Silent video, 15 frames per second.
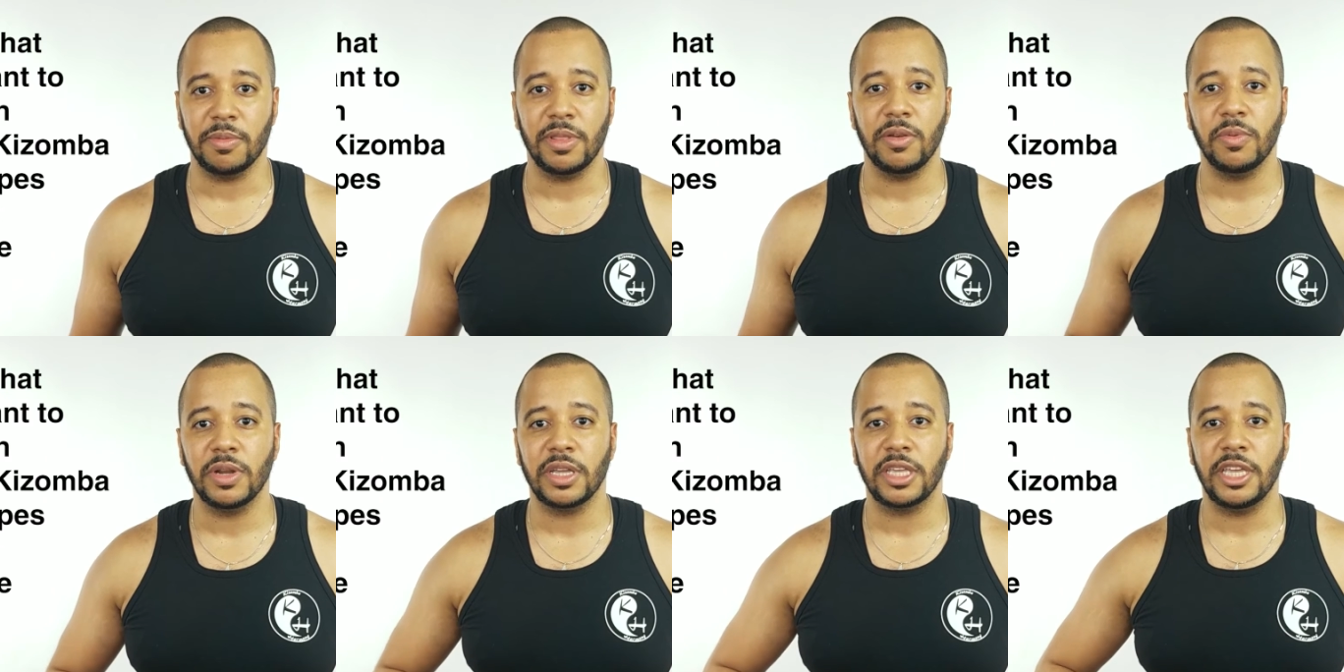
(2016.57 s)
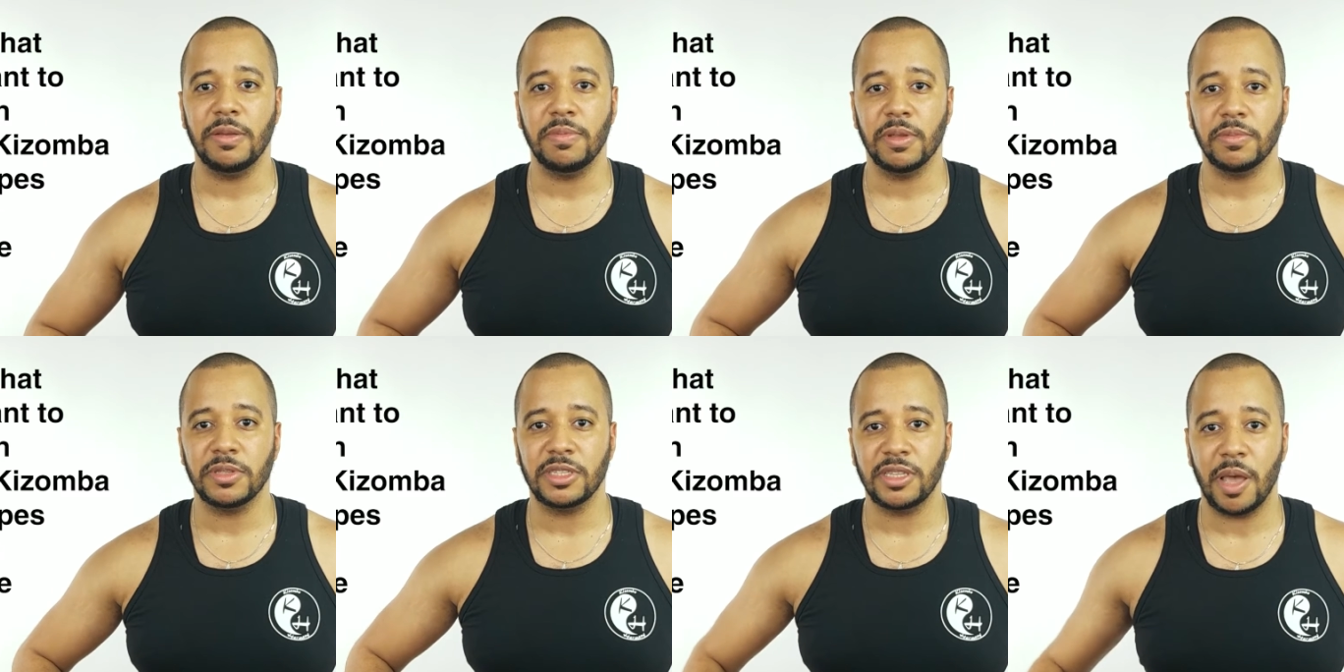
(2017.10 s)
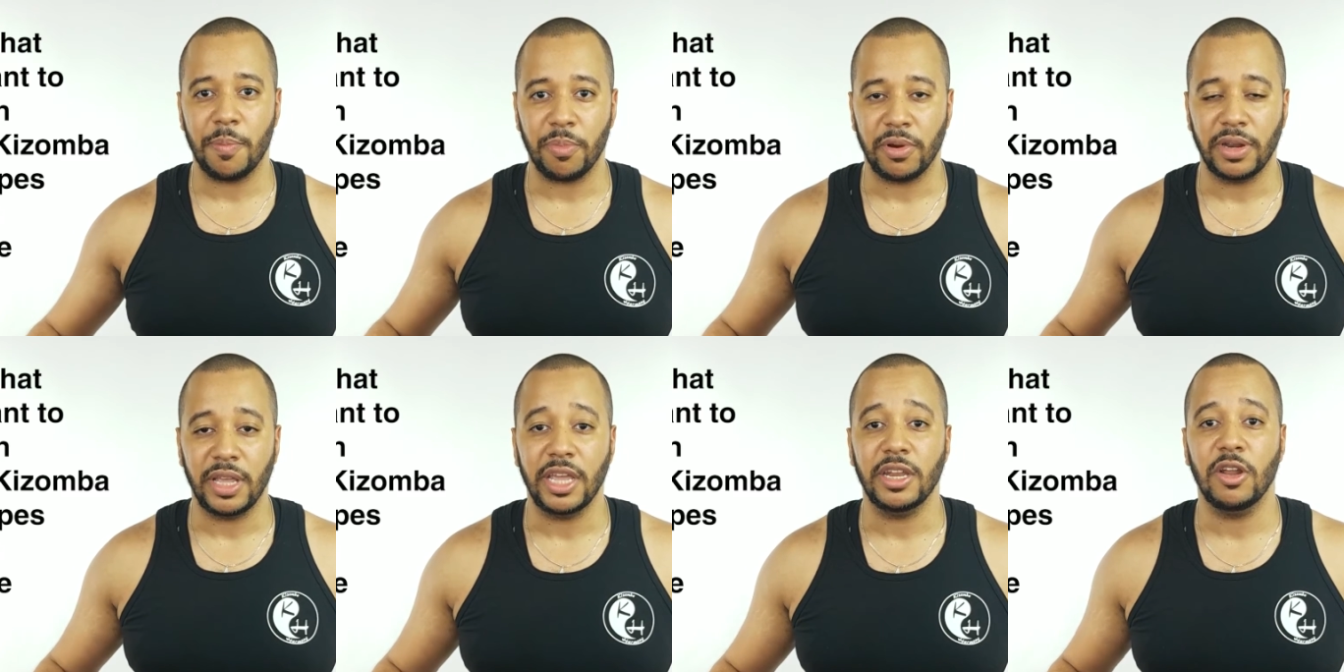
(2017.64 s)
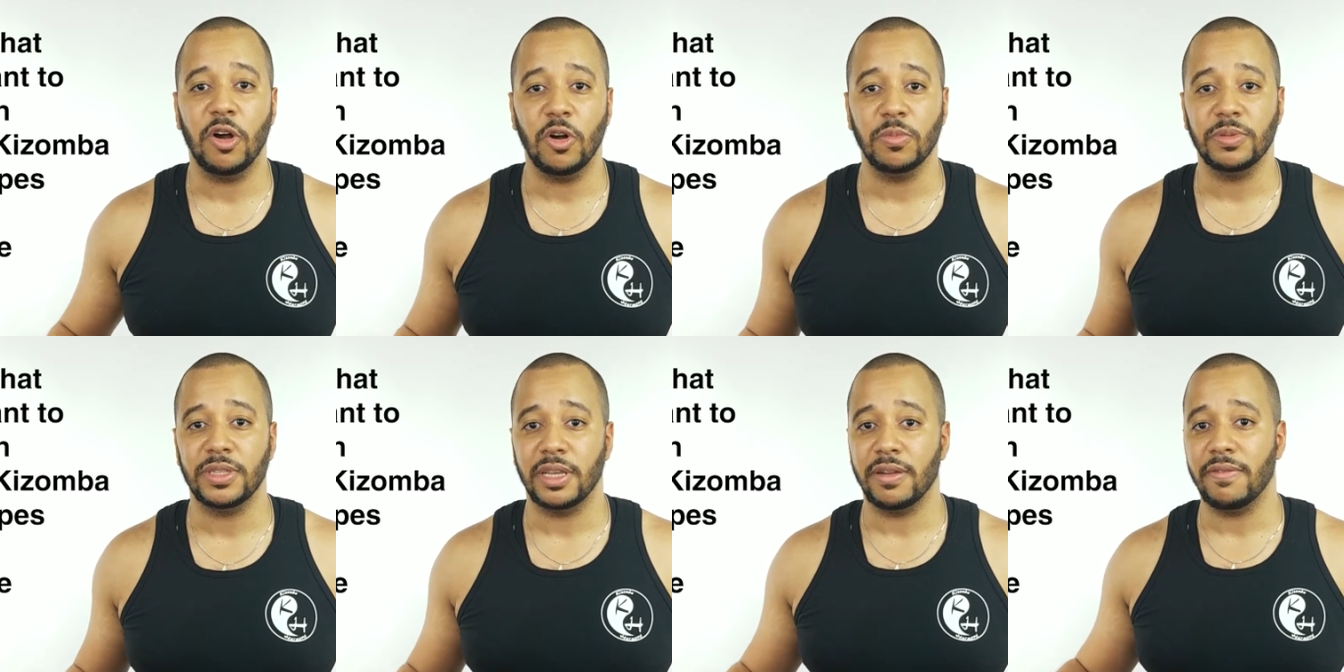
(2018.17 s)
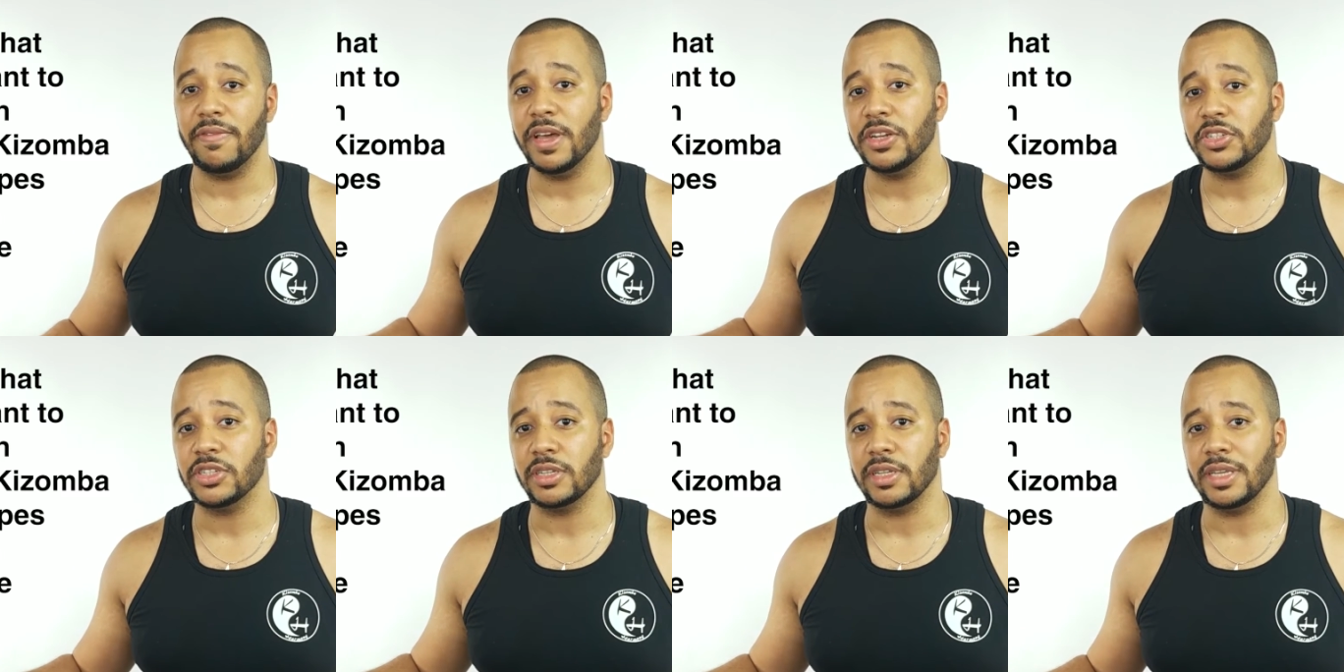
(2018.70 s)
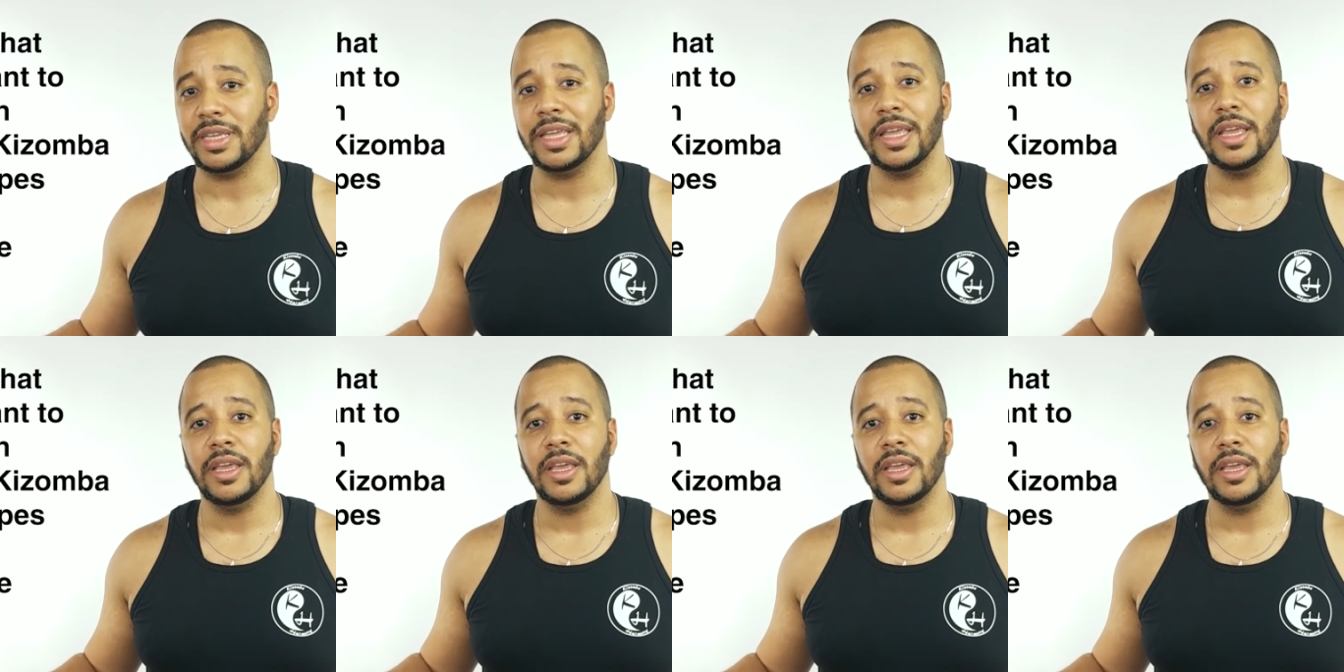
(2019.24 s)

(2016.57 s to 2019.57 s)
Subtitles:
They want to keep them separate in hopes that eventually